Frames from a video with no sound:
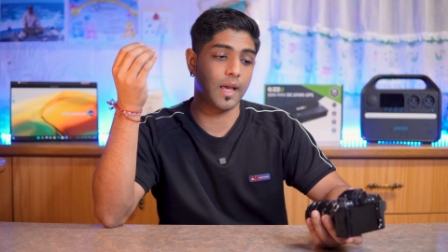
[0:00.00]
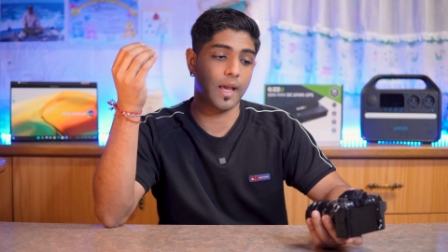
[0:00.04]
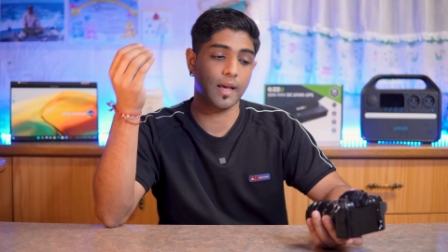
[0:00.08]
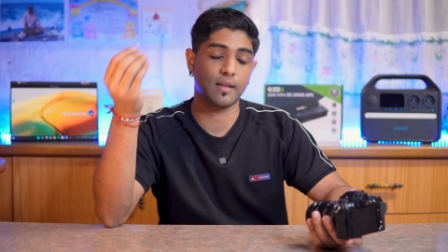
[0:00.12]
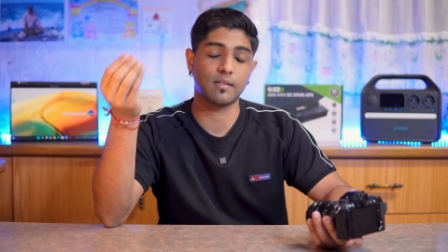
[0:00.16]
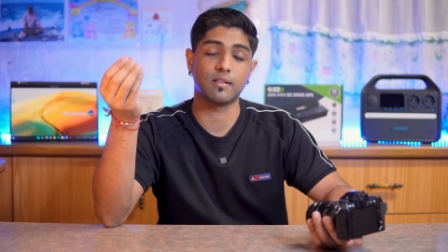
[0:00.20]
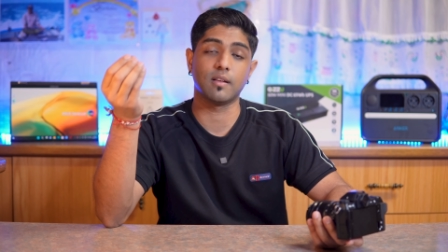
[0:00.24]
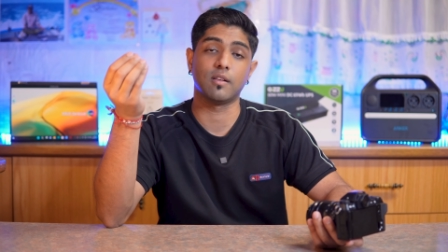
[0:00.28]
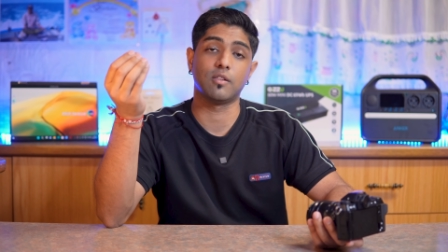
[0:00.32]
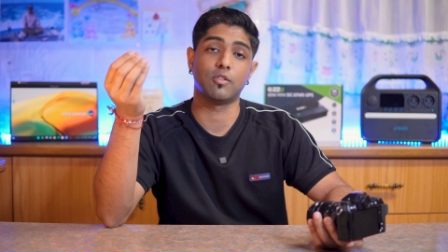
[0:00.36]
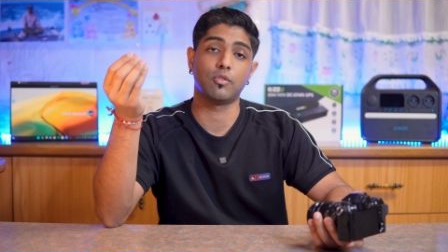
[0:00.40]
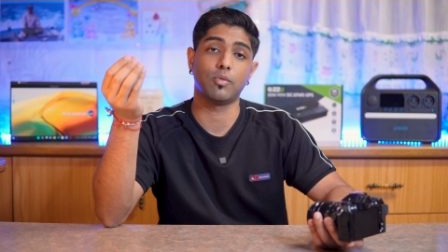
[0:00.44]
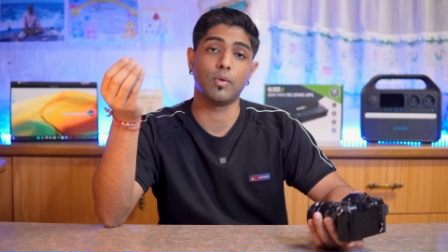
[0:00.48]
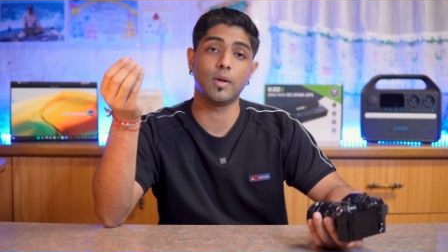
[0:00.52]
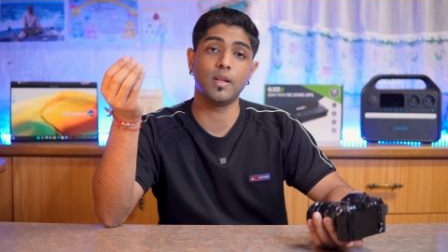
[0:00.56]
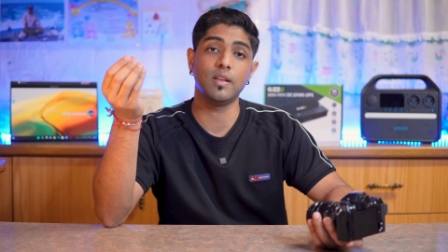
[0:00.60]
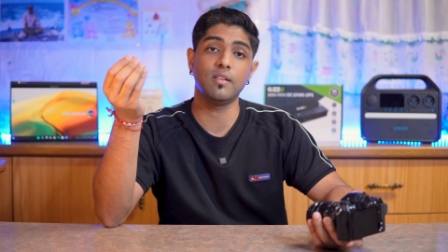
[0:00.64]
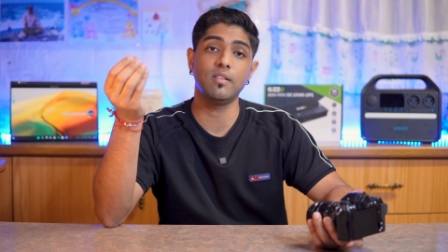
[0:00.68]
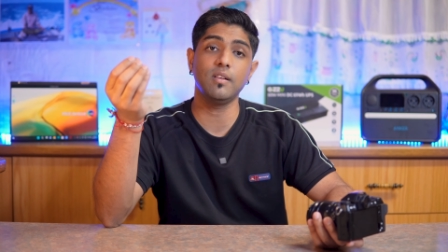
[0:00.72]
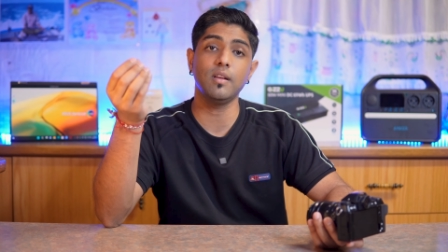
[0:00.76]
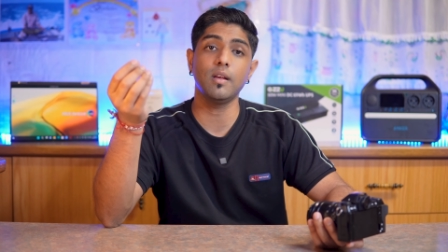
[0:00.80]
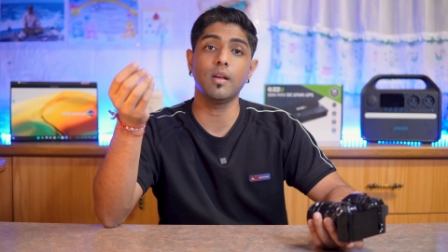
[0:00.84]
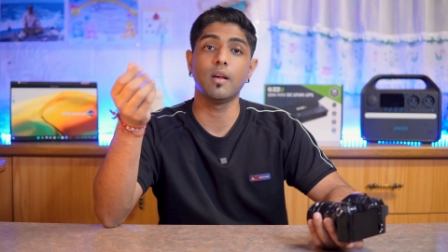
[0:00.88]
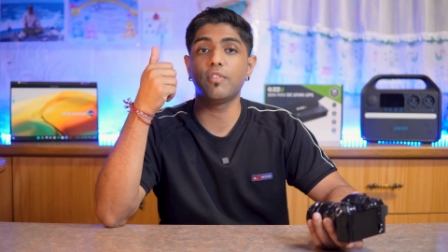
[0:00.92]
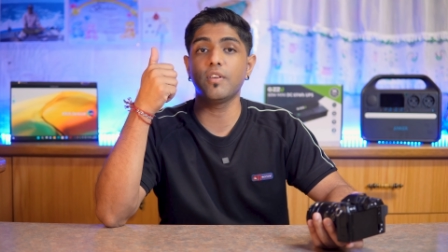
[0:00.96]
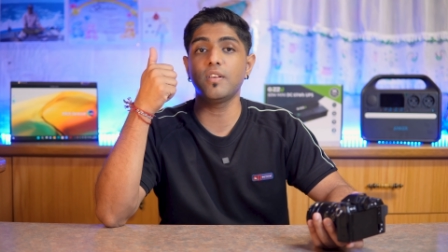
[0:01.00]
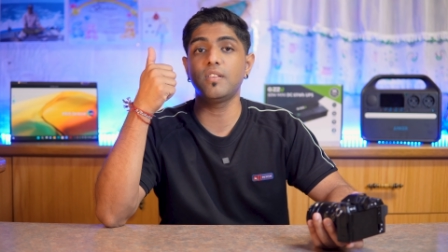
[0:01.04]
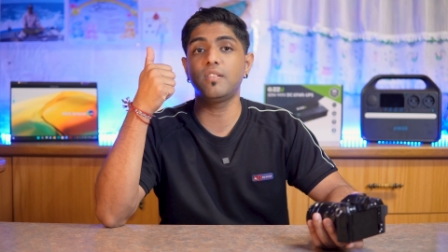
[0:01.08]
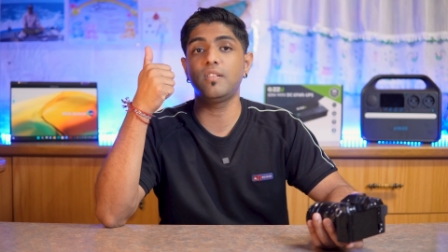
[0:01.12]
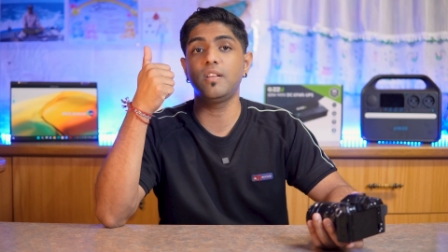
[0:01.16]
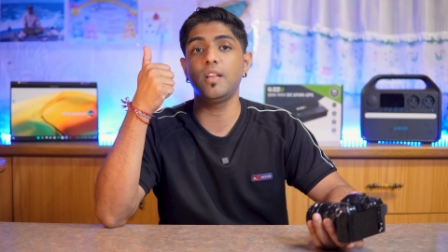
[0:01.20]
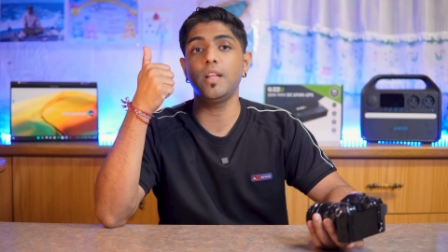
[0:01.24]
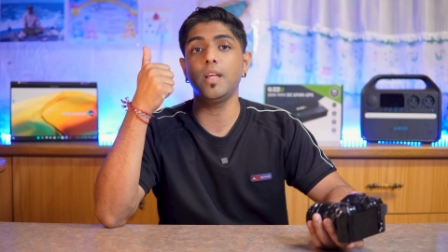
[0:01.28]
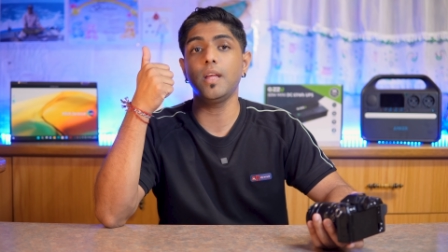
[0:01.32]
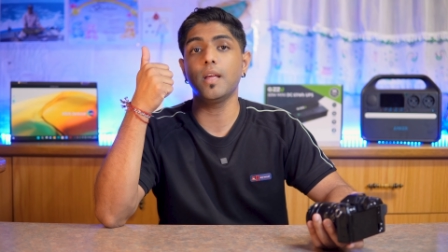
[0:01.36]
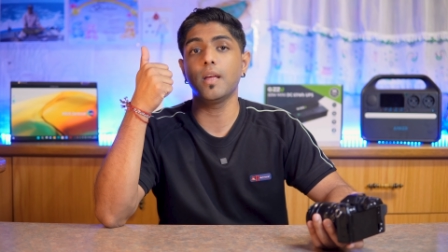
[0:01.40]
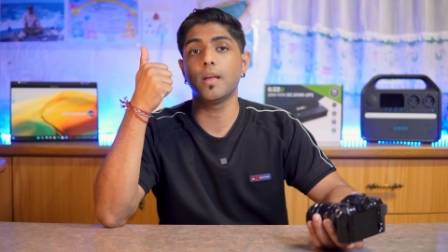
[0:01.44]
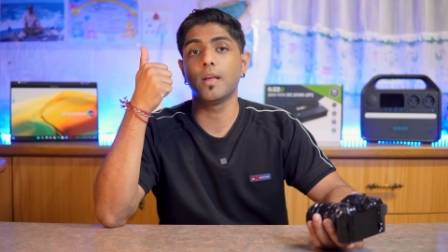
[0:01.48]
XS20,
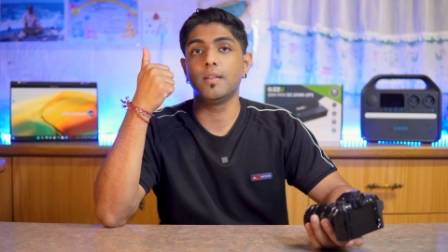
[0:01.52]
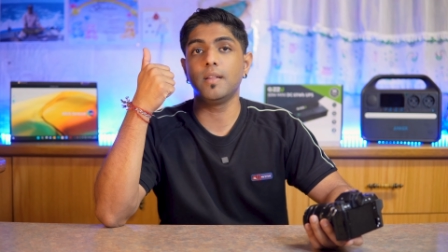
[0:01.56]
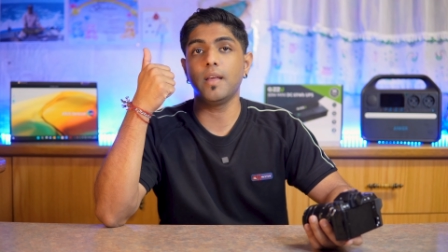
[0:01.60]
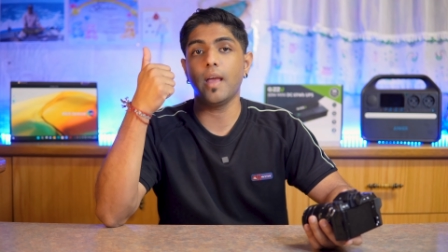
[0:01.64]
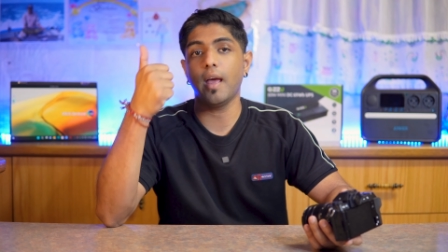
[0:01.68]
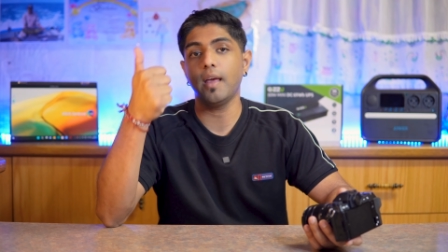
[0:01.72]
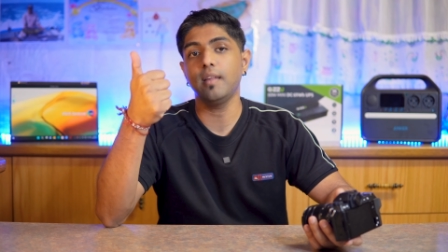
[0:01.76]
firstly, the